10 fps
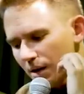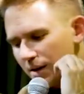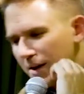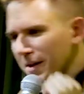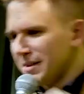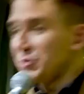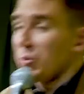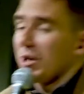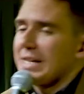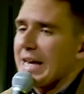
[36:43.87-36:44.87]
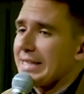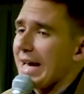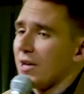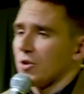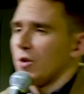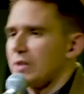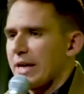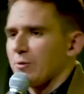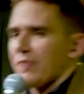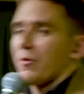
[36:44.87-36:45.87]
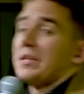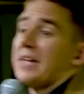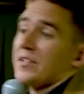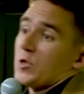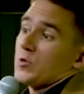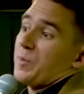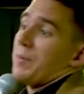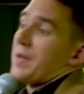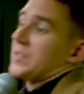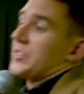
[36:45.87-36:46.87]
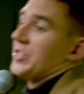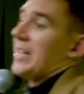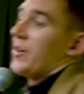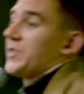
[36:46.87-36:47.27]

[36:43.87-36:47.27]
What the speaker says: Yeah. He's working on it now, though. Like, whenever my dad sends me a message, he now